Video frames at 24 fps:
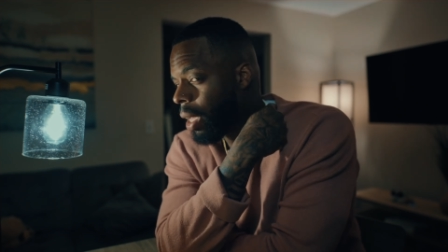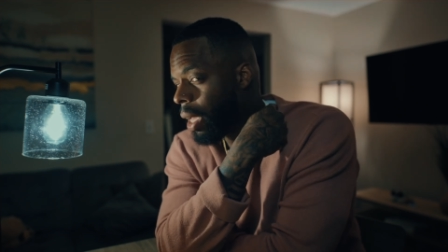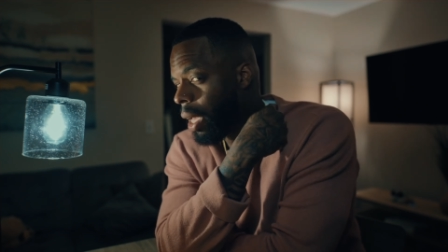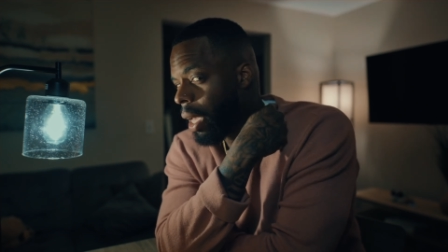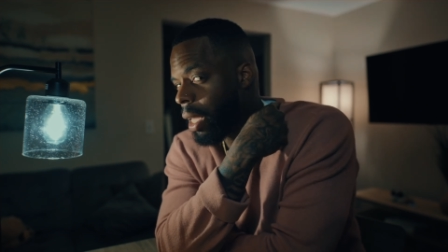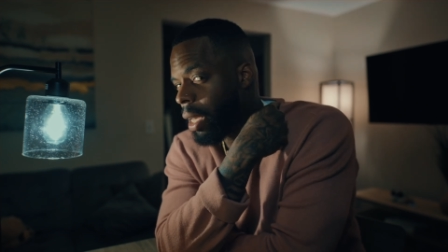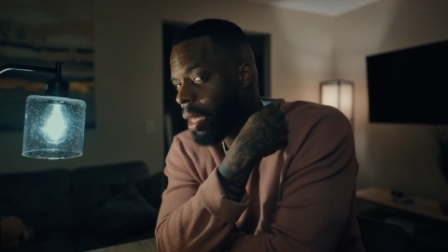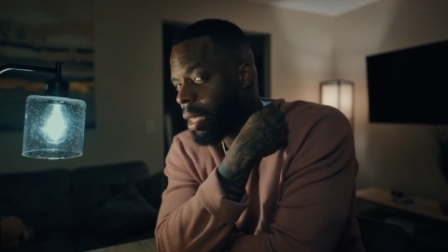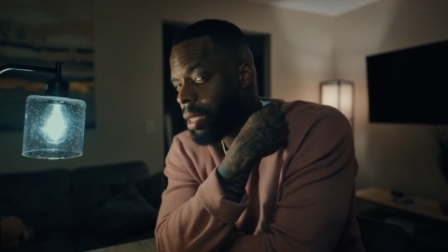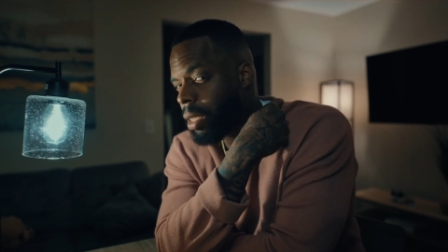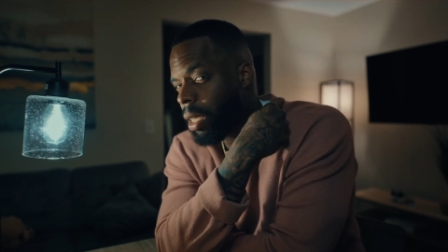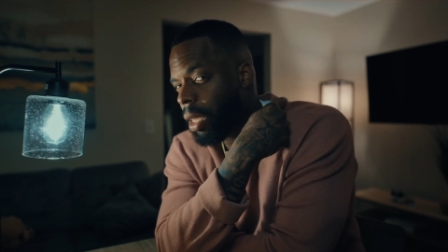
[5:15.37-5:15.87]

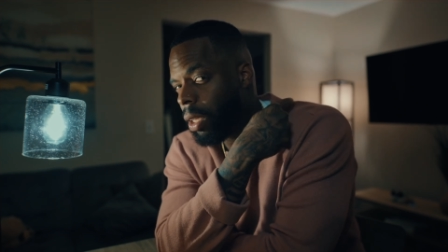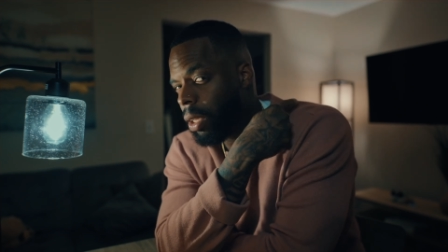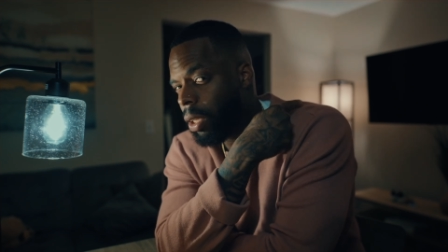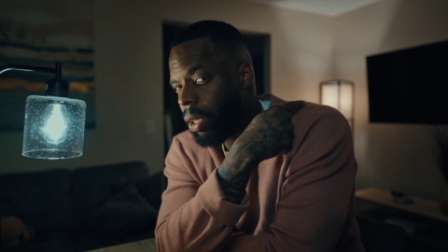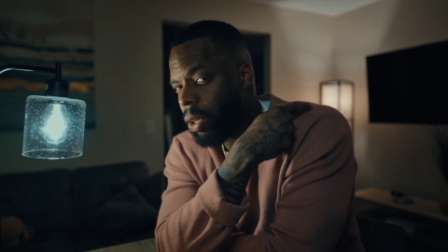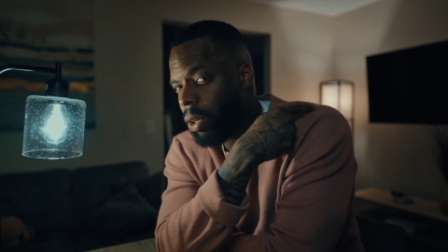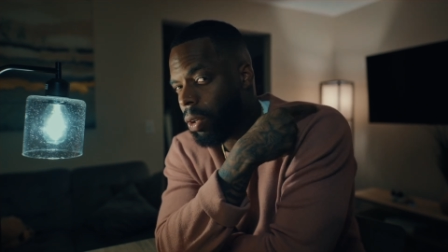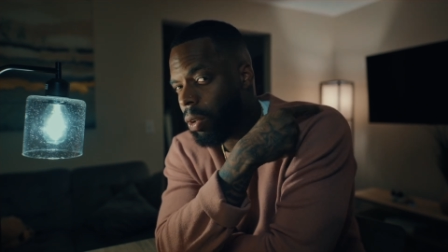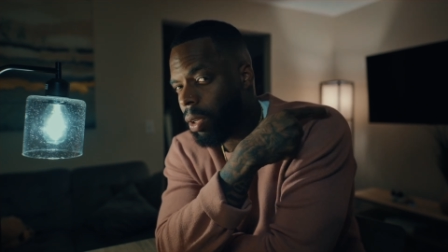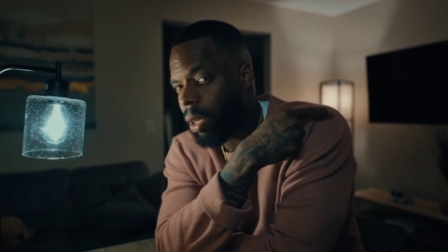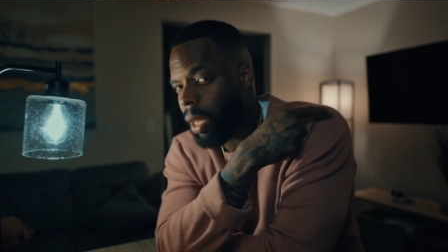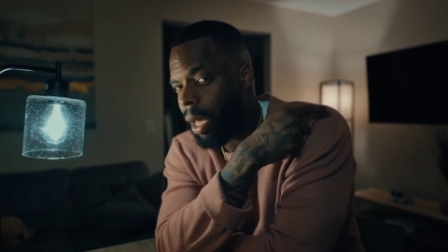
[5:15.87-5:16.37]
and it's a
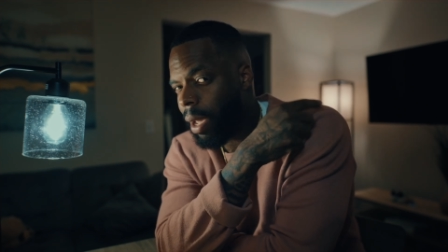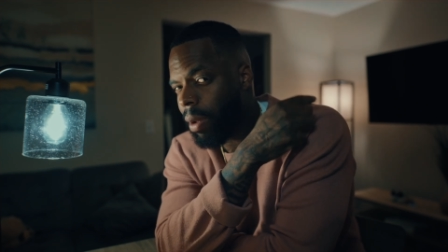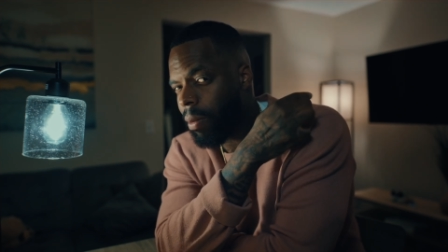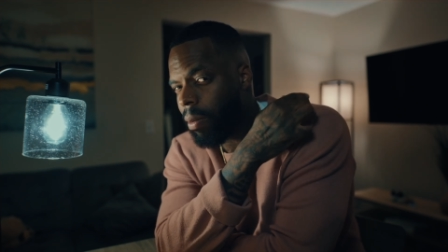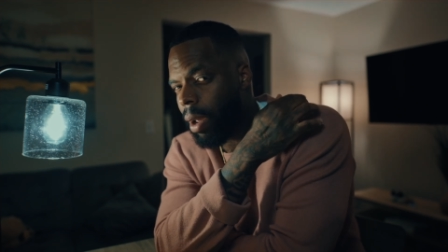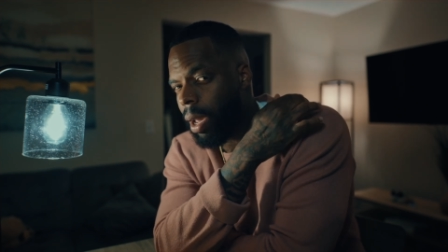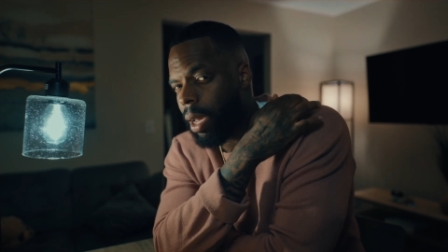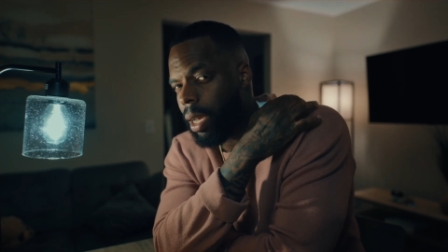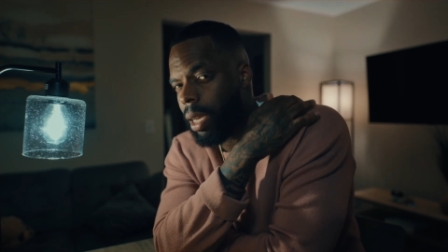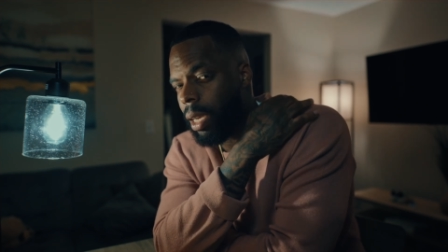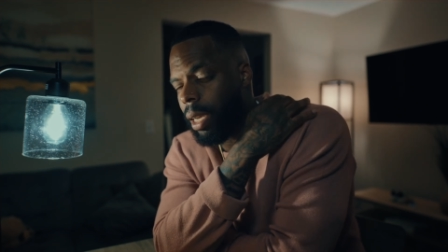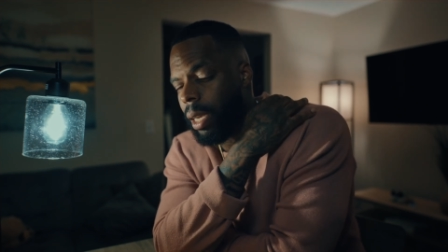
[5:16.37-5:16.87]
little light
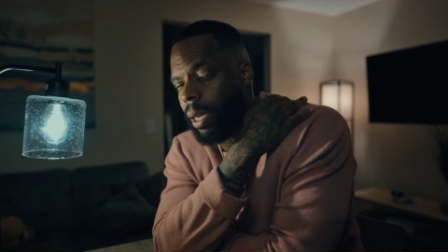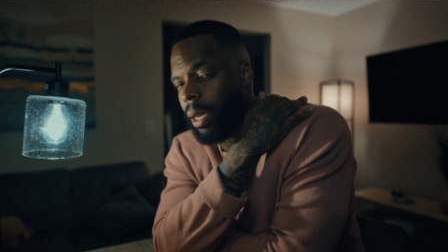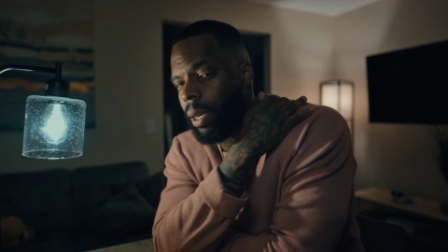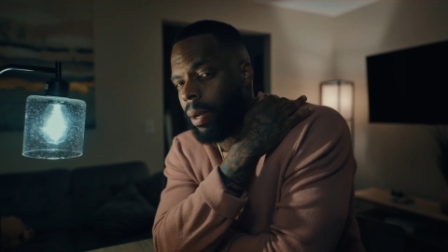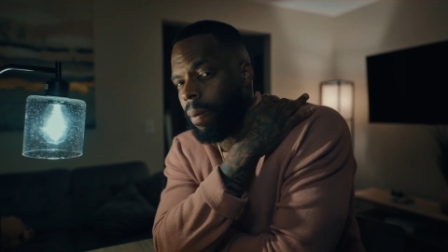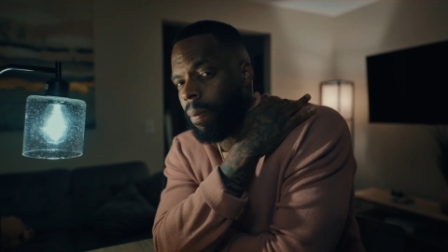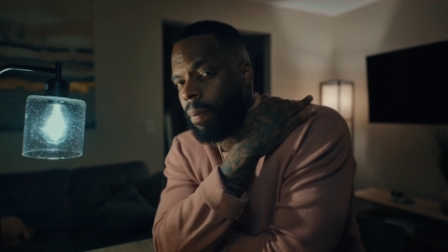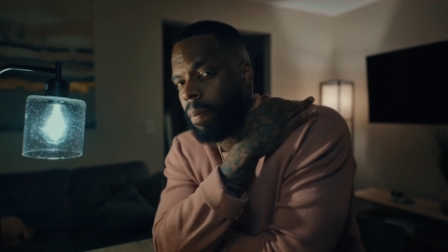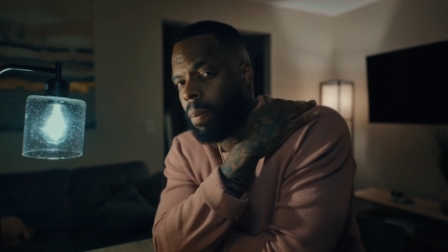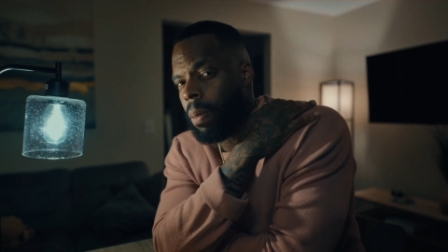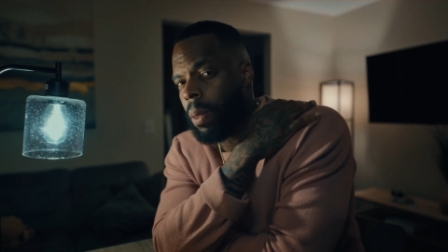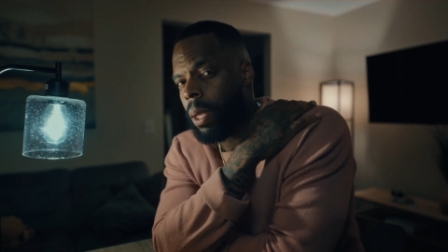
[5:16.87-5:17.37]
right
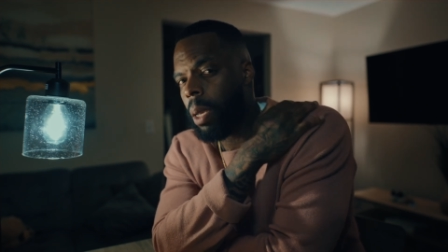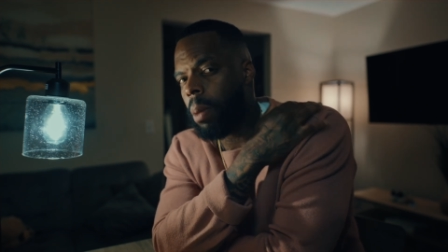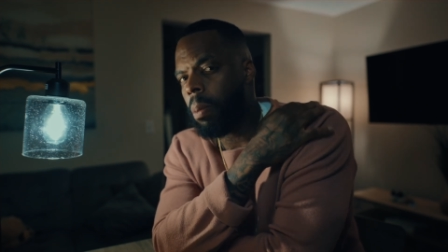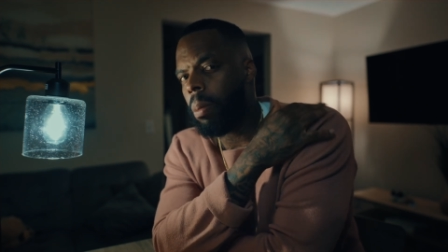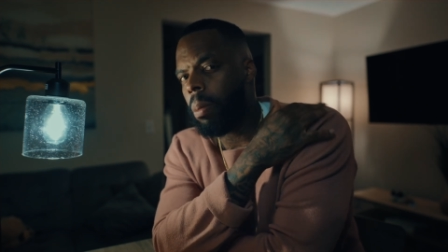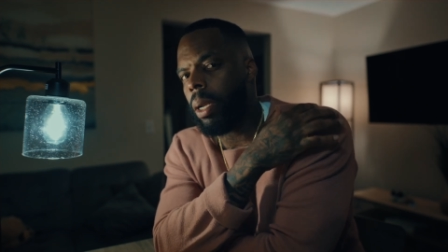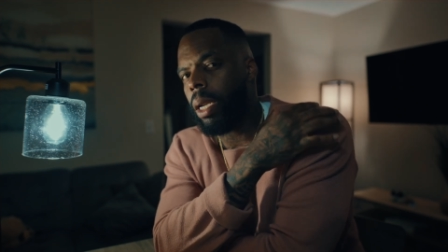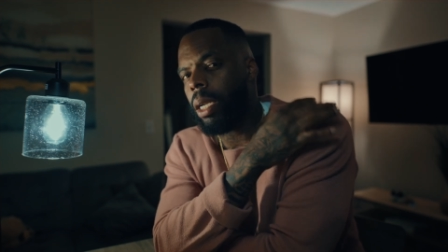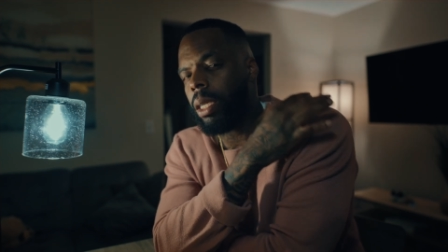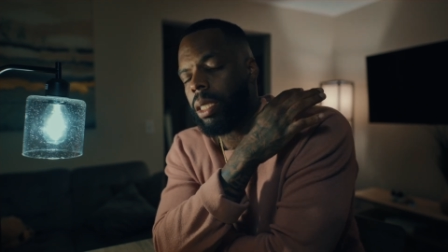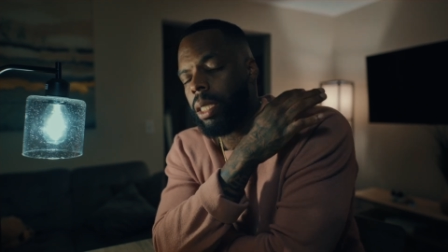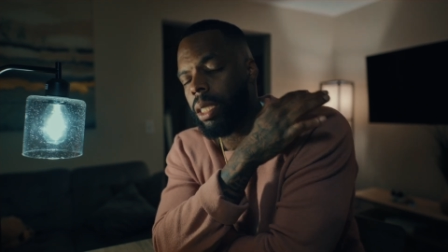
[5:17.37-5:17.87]
here,
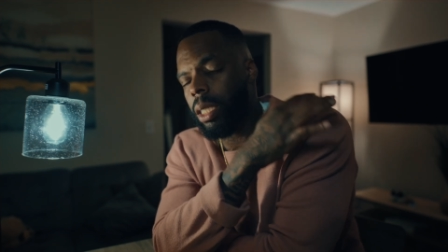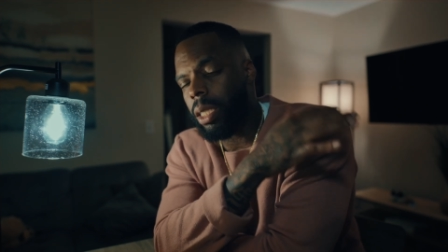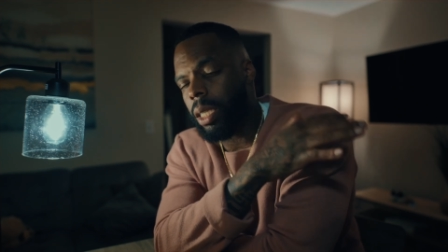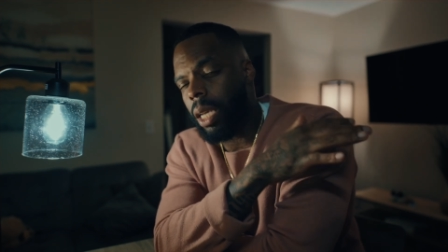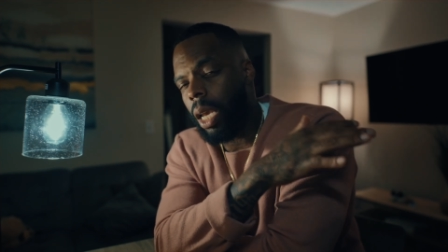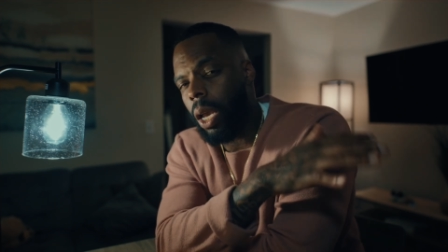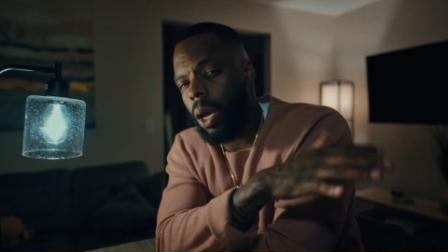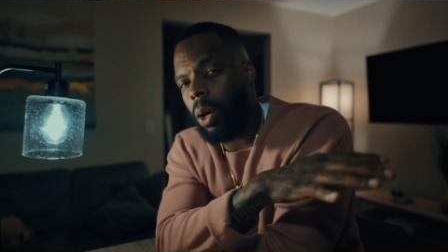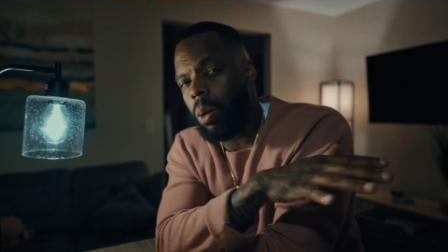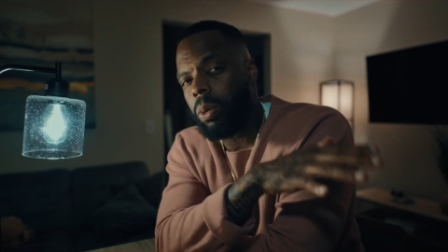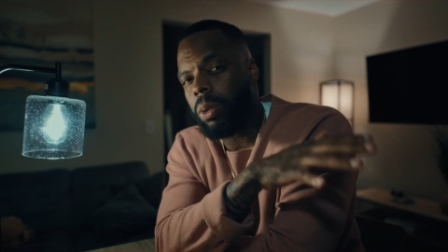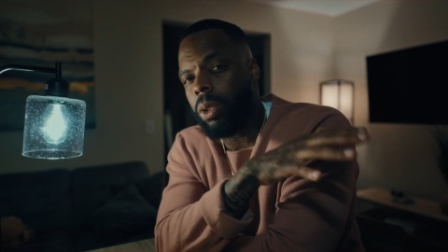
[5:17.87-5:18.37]
but it just
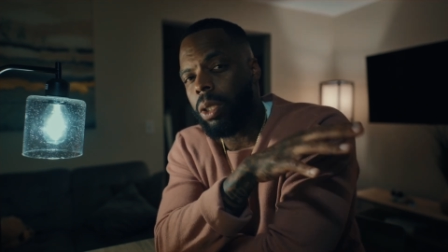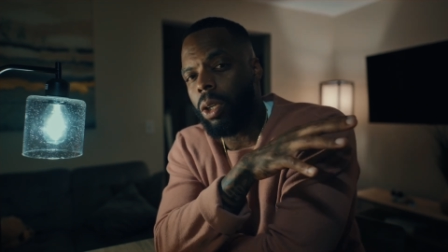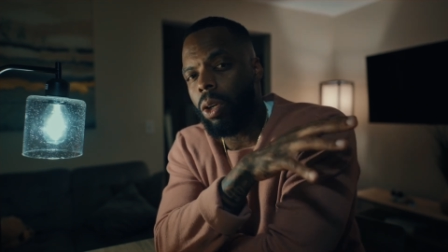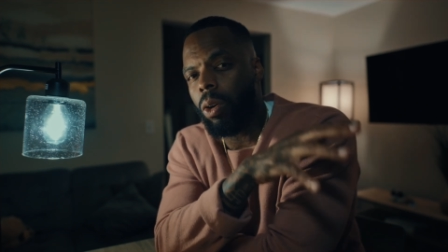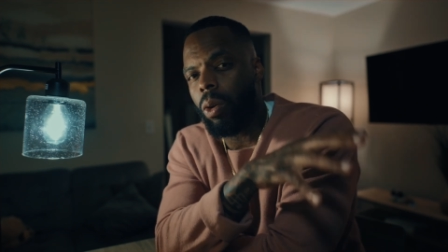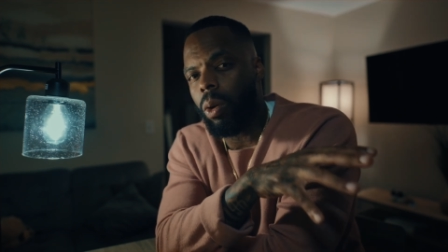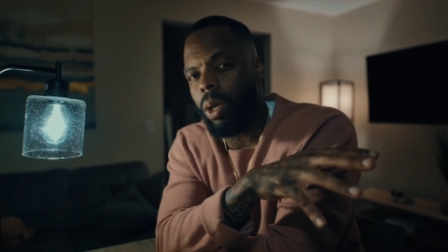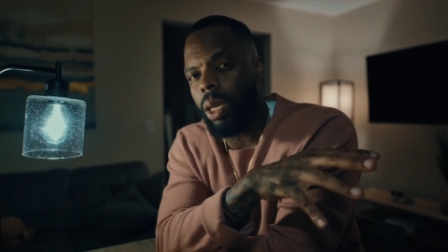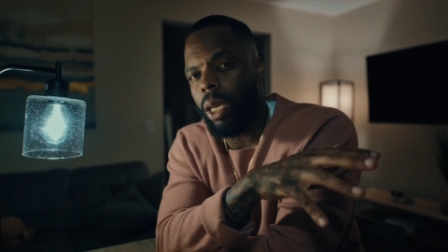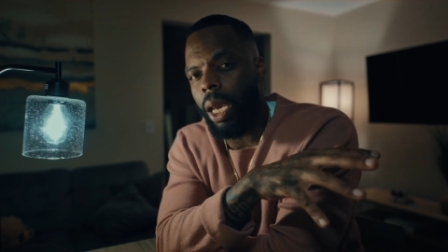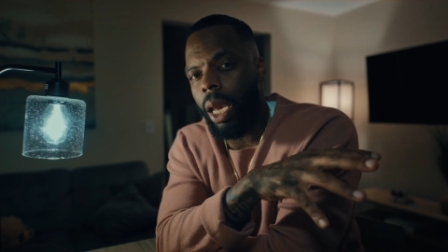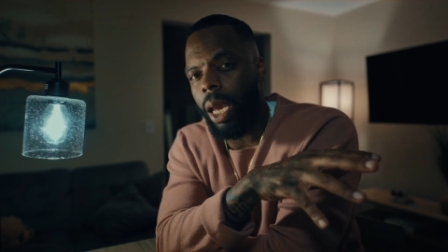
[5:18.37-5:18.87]
helps to
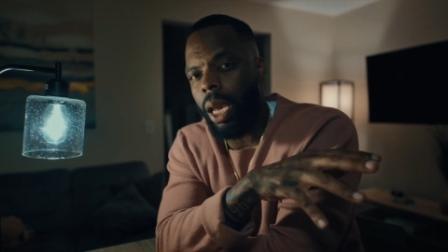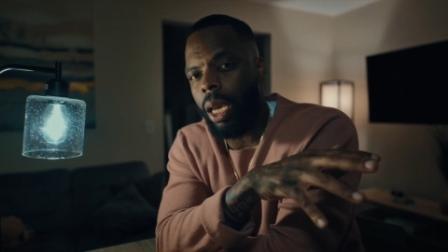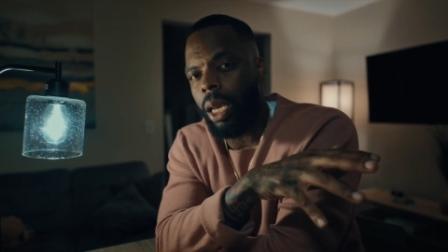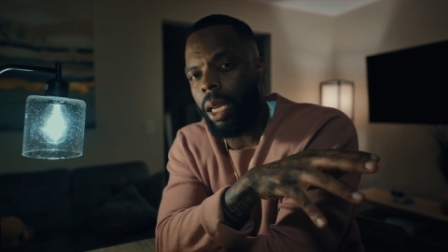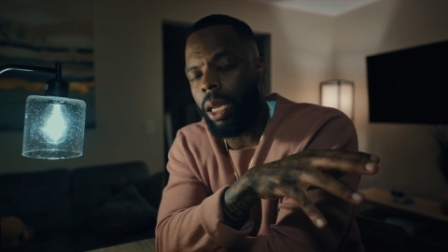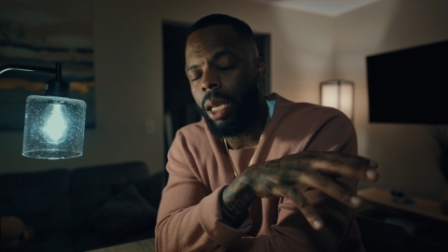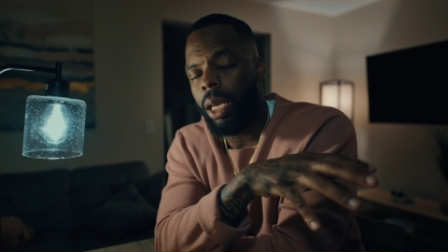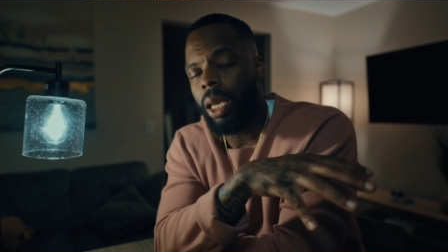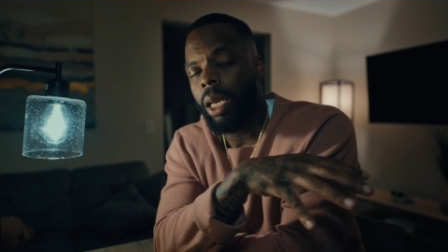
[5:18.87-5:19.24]
create